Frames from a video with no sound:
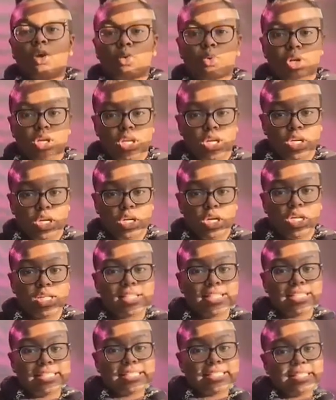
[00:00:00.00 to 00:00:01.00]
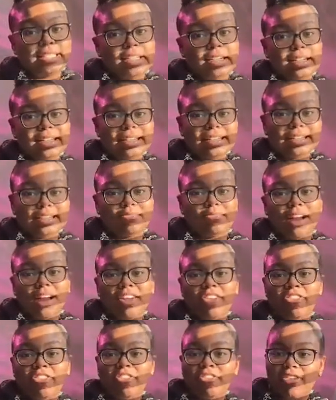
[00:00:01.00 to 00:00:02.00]
where the sun is in my
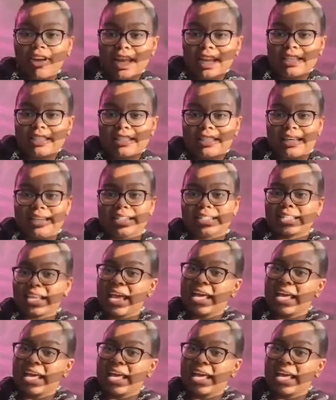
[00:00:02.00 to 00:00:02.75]
face and it's